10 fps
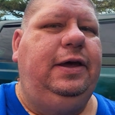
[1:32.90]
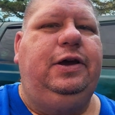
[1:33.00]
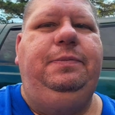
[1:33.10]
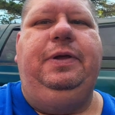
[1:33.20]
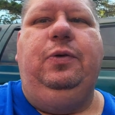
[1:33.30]

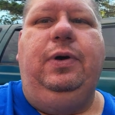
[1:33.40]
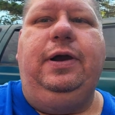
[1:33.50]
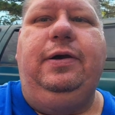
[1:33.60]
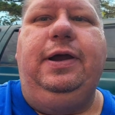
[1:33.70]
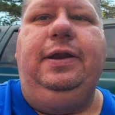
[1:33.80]
could be the
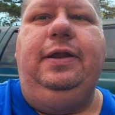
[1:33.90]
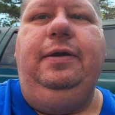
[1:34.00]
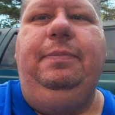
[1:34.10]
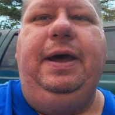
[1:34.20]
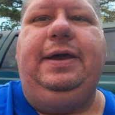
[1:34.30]
wiring
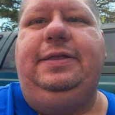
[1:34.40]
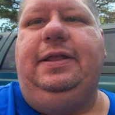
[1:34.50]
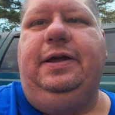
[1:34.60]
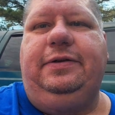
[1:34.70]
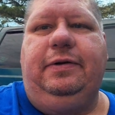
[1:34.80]
back at the
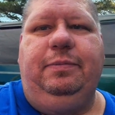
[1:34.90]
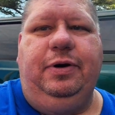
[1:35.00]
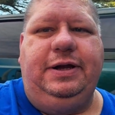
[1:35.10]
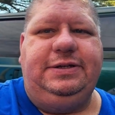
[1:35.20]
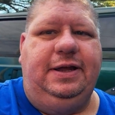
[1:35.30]
electric
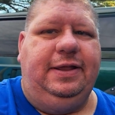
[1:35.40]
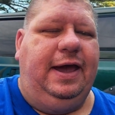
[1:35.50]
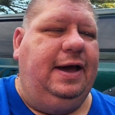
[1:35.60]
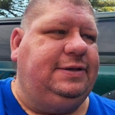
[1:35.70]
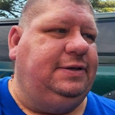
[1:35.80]
brakes on the
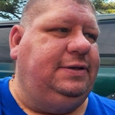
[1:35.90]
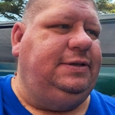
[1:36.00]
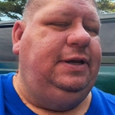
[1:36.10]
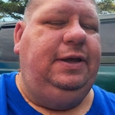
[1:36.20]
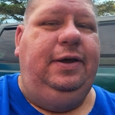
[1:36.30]
axles,
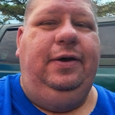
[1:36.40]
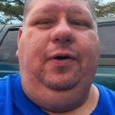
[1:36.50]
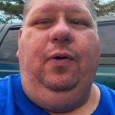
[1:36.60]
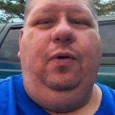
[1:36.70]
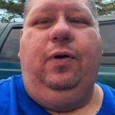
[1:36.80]

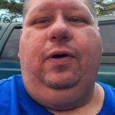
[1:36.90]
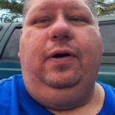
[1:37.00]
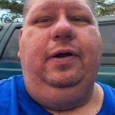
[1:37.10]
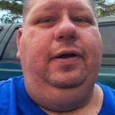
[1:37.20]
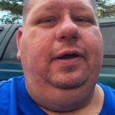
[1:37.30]

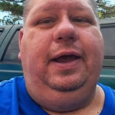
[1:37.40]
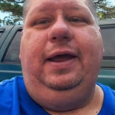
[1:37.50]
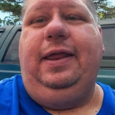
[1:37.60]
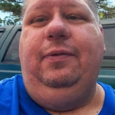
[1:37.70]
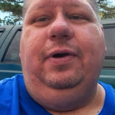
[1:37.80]
or
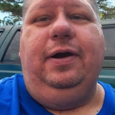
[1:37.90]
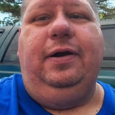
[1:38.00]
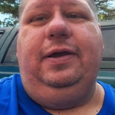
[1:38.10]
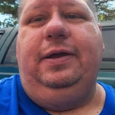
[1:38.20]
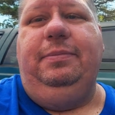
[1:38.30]

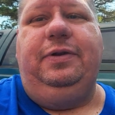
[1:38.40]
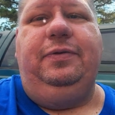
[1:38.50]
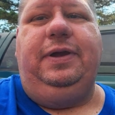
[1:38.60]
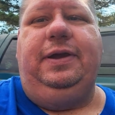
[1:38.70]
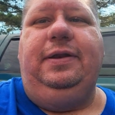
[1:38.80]
anywhere in
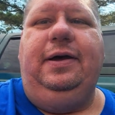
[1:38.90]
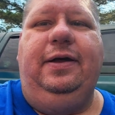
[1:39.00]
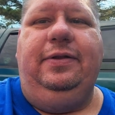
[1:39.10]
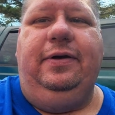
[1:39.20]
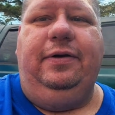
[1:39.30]
between
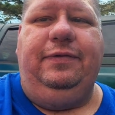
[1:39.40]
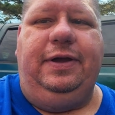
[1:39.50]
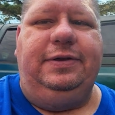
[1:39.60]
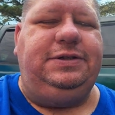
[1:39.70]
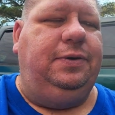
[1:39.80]
on the R
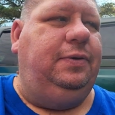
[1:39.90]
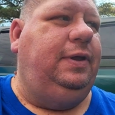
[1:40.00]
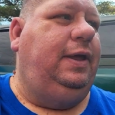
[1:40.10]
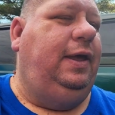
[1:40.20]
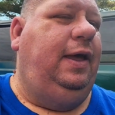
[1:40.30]
V. So
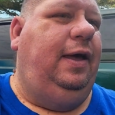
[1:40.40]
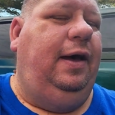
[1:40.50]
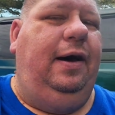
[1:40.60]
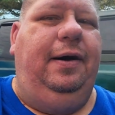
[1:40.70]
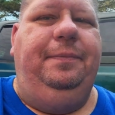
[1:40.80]

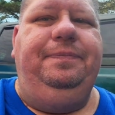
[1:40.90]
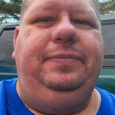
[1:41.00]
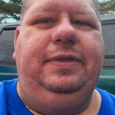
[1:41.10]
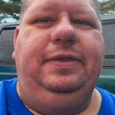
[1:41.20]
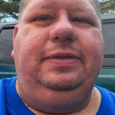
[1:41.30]
um,
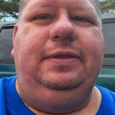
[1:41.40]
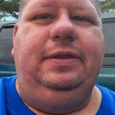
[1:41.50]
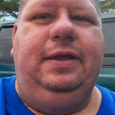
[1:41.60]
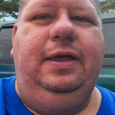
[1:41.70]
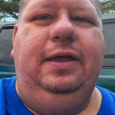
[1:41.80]

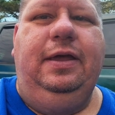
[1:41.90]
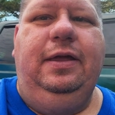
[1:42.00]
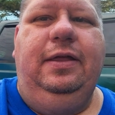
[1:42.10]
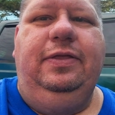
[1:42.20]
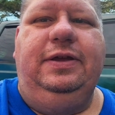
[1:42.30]

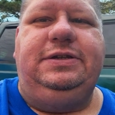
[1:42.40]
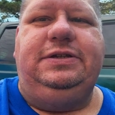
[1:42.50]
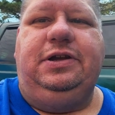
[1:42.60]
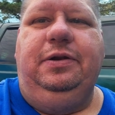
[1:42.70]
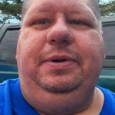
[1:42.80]
this
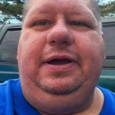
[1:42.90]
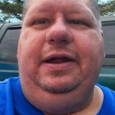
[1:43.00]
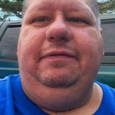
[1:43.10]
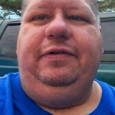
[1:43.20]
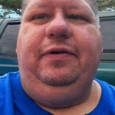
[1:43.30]
is going to be
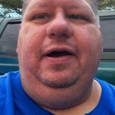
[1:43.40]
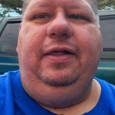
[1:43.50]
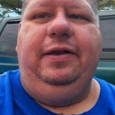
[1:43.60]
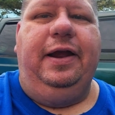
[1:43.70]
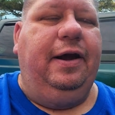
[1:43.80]
kind of a
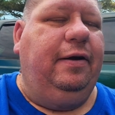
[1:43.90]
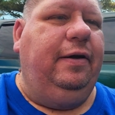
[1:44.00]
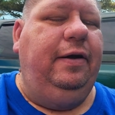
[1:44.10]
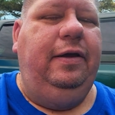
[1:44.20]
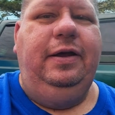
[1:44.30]
trial and
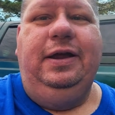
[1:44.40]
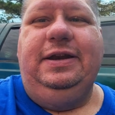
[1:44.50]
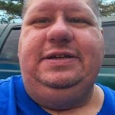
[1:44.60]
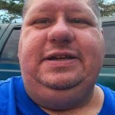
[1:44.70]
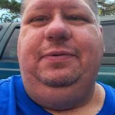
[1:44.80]
error
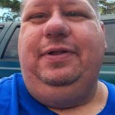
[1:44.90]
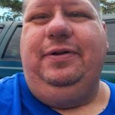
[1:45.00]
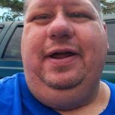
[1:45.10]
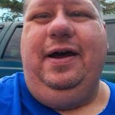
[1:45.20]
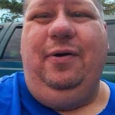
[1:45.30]
to see whether
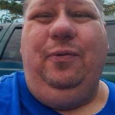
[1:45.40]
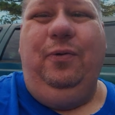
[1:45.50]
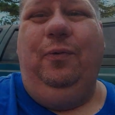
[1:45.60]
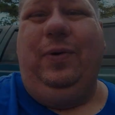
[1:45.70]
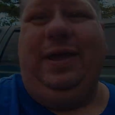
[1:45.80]
or not we